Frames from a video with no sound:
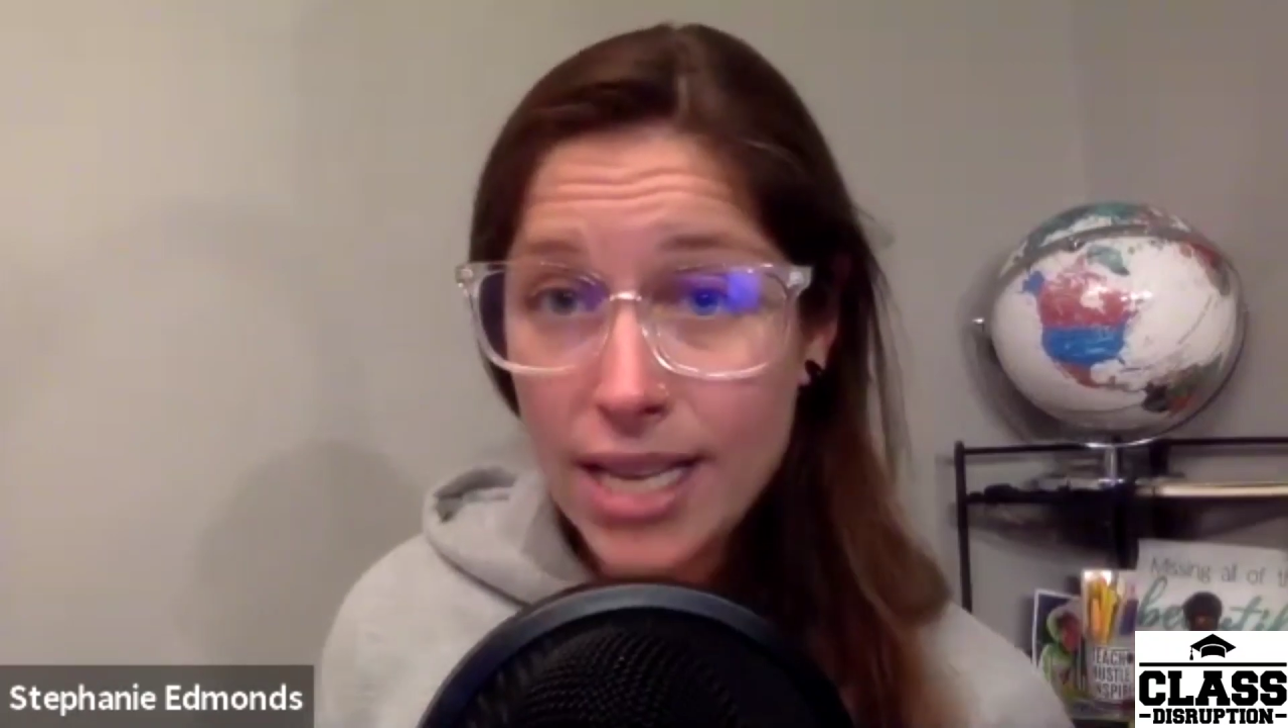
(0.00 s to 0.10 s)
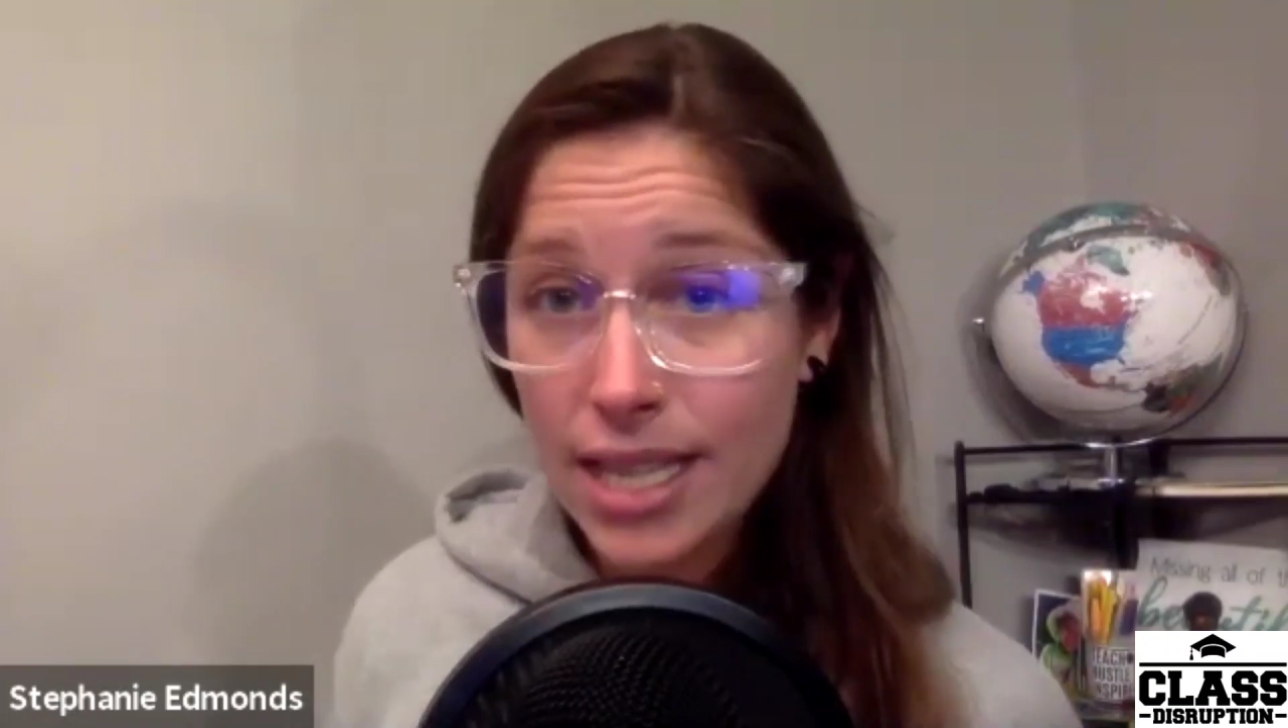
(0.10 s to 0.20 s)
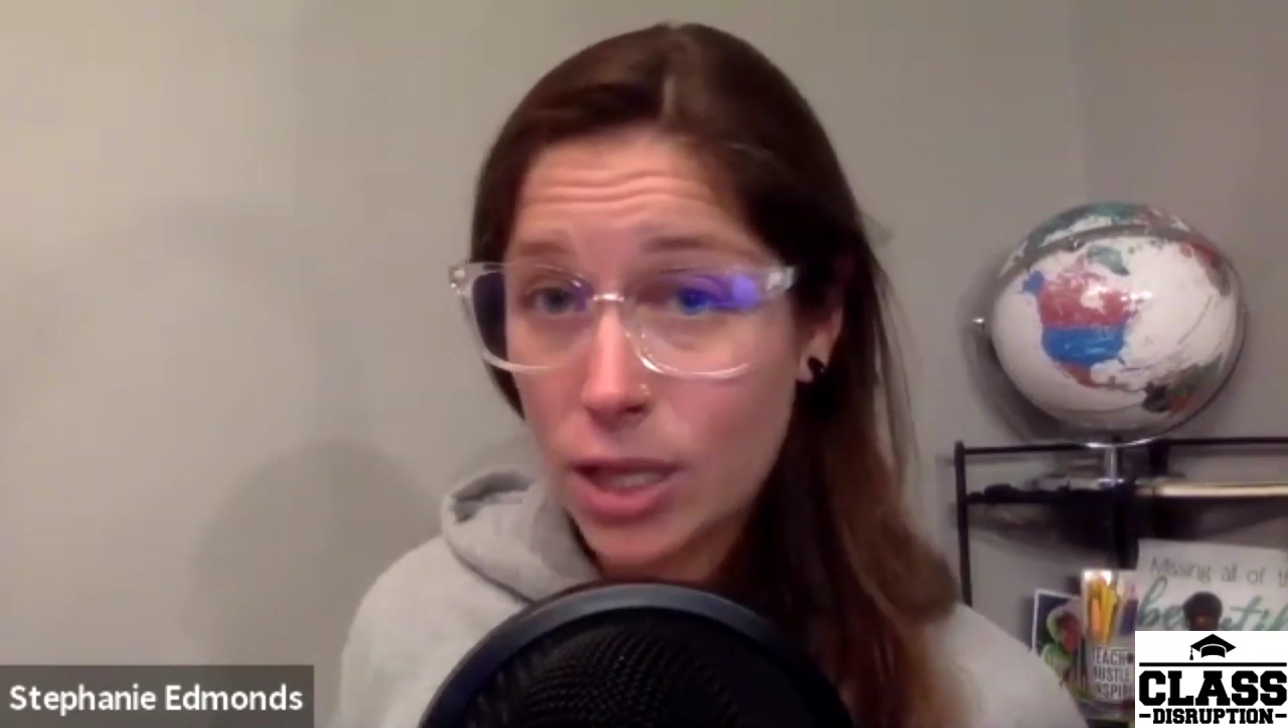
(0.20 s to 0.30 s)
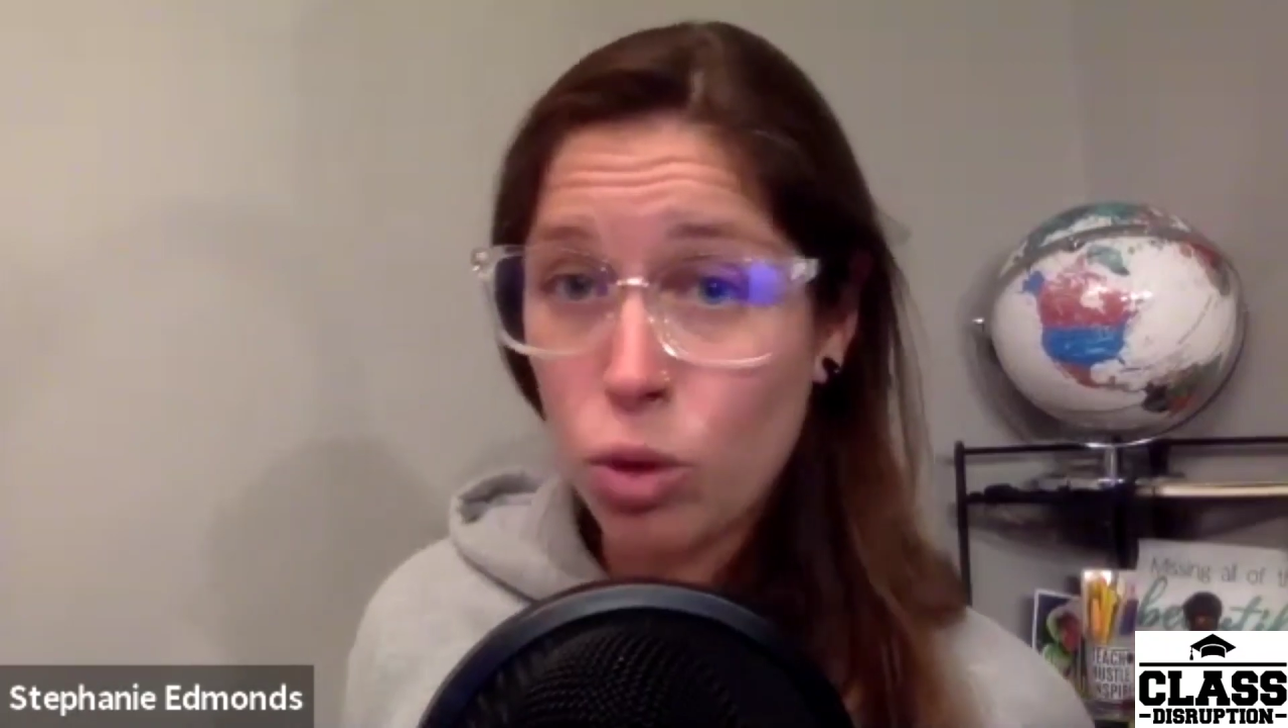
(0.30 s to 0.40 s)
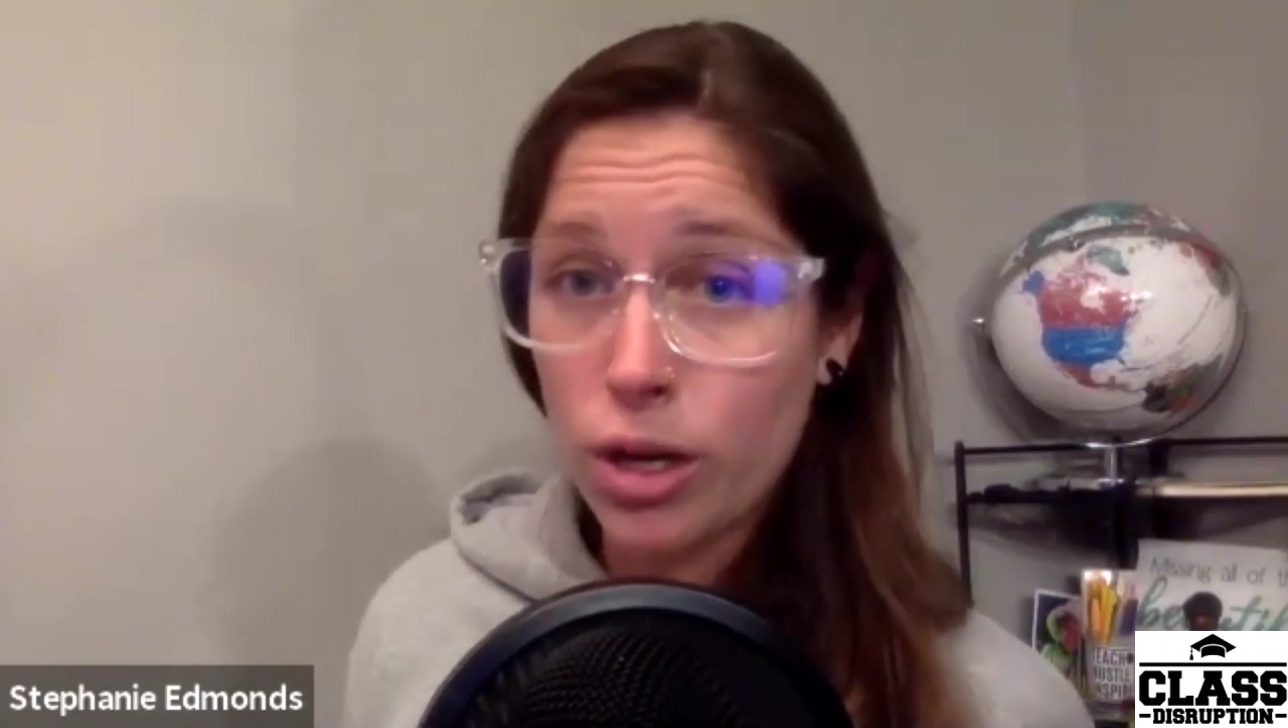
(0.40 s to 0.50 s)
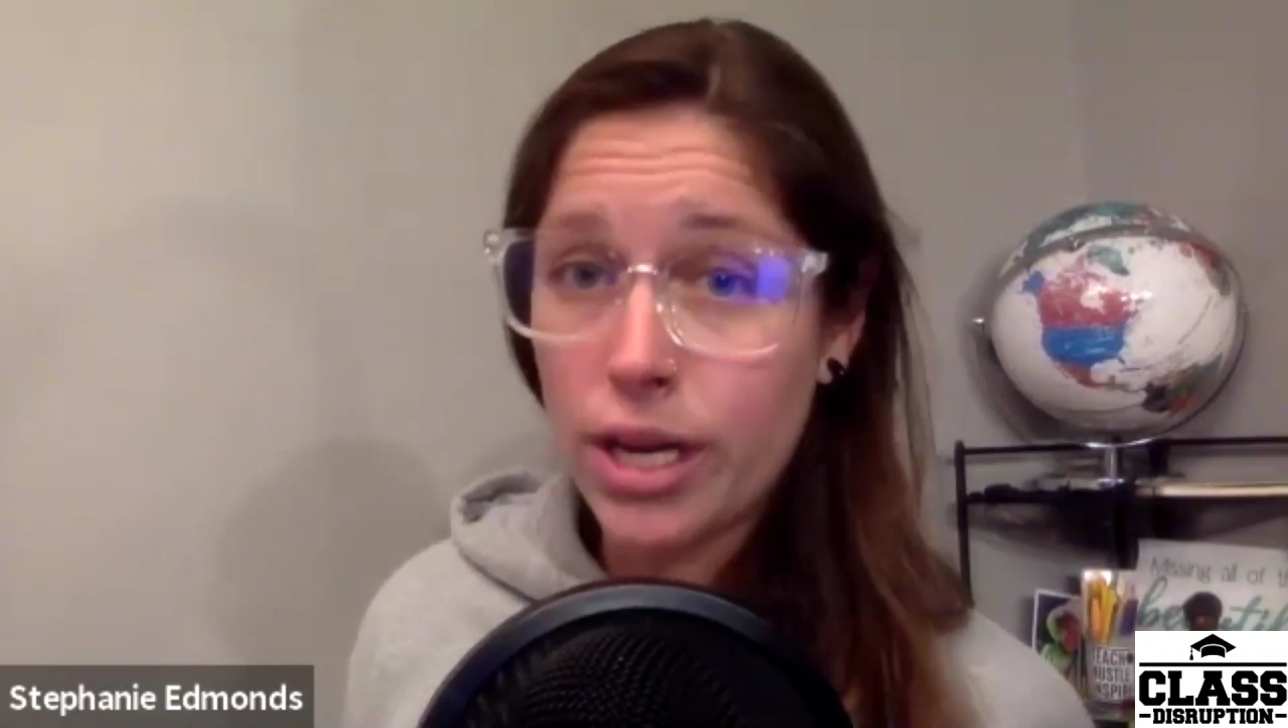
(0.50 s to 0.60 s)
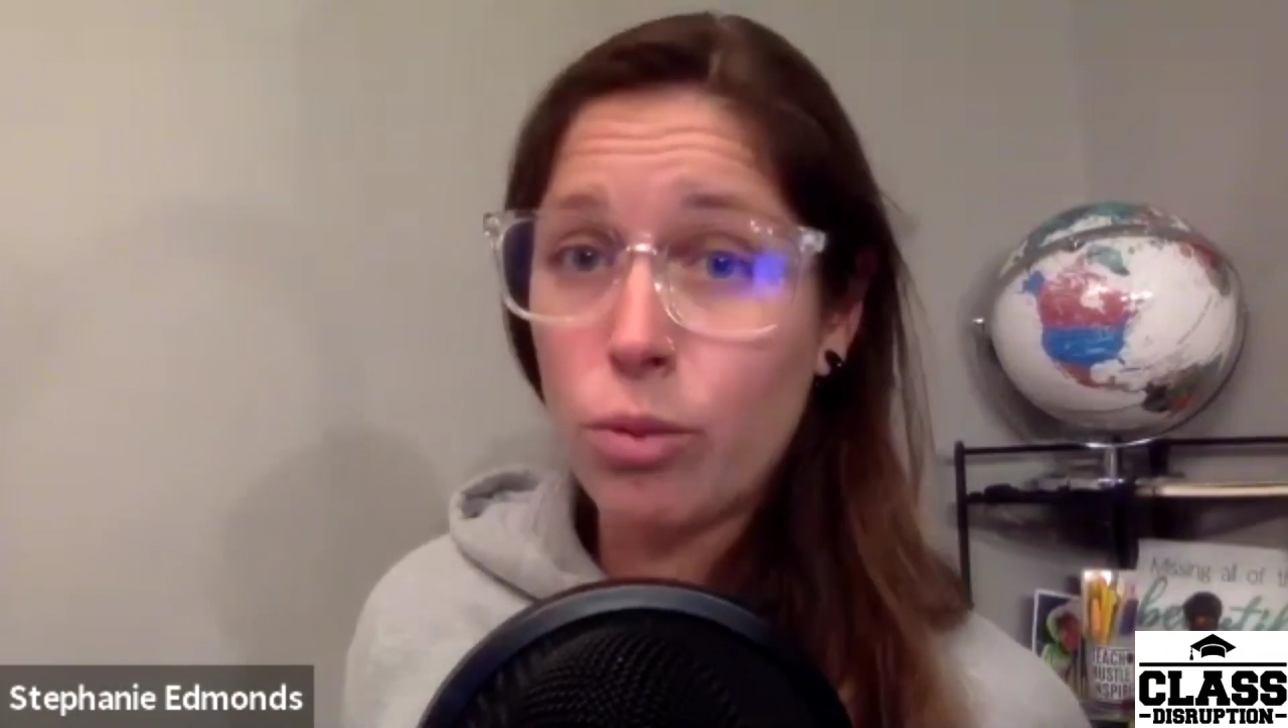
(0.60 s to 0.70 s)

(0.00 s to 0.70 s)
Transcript: that's working